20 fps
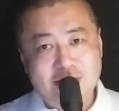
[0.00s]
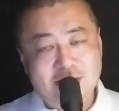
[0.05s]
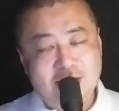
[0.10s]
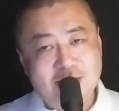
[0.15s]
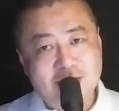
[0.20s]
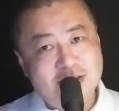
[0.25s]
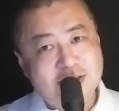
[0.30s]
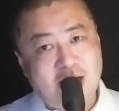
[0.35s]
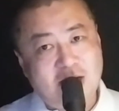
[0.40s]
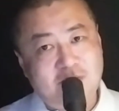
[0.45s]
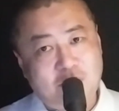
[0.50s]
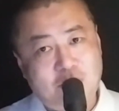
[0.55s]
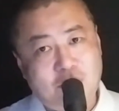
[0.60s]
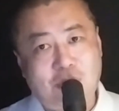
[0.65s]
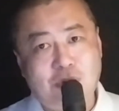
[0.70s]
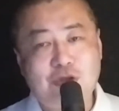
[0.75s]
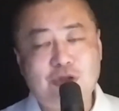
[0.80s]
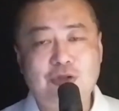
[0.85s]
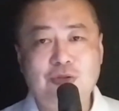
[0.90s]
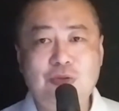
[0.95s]
this kind of
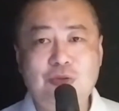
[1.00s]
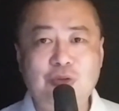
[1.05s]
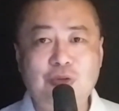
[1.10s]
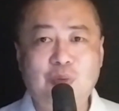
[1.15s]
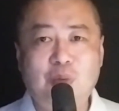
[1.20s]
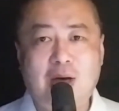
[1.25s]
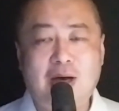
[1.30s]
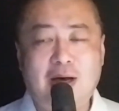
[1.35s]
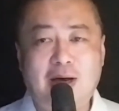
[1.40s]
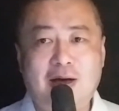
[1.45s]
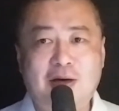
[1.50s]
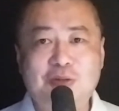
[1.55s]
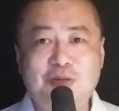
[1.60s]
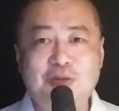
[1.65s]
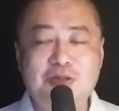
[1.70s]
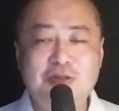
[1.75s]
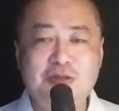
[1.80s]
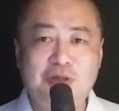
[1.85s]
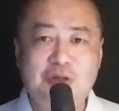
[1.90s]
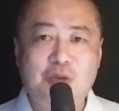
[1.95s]
approach to
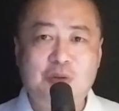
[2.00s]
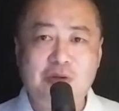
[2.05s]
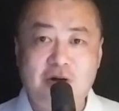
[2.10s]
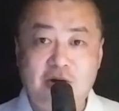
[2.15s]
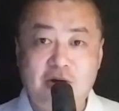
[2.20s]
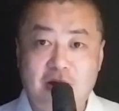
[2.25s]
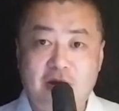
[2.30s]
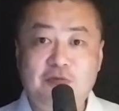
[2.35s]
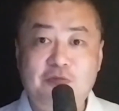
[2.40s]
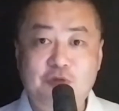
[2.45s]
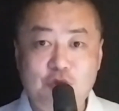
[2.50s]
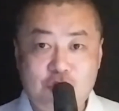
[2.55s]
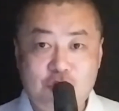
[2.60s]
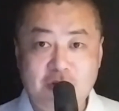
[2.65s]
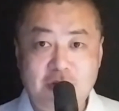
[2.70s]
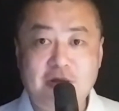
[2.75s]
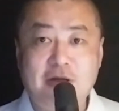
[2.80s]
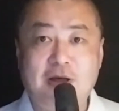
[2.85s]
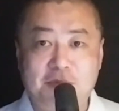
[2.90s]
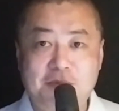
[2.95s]
secure their future
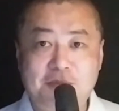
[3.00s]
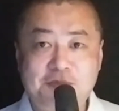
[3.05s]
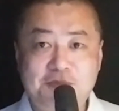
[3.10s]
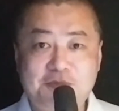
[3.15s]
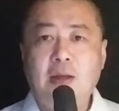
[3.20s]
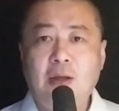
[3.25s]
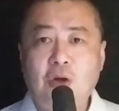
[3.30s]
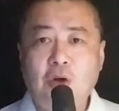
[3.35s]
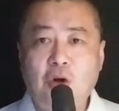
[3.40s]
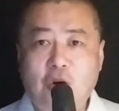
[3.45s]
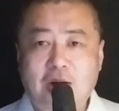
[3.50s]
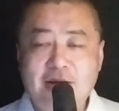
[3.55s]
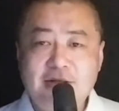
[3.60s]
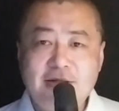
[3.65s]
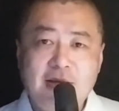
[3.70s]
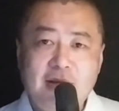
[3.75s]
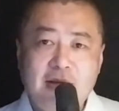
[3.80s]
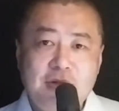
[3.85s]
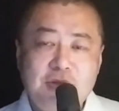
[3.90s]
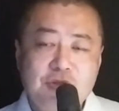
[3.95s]
income. All right.
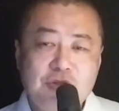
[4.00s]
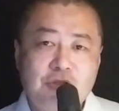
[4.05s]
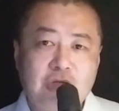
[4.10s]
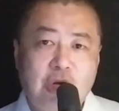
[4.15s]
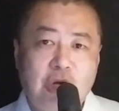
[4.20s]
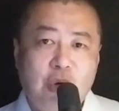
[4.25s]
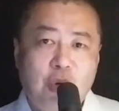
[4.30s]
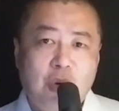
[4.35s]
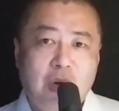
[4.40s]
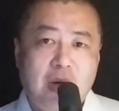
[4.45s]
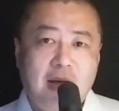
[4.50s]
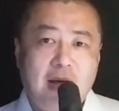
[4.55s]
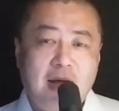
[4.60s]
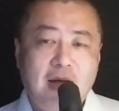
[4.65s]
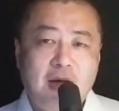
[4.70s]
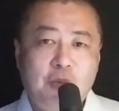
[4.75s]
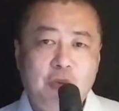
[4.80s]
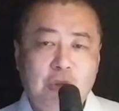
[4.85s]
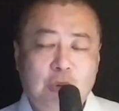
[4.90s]
So we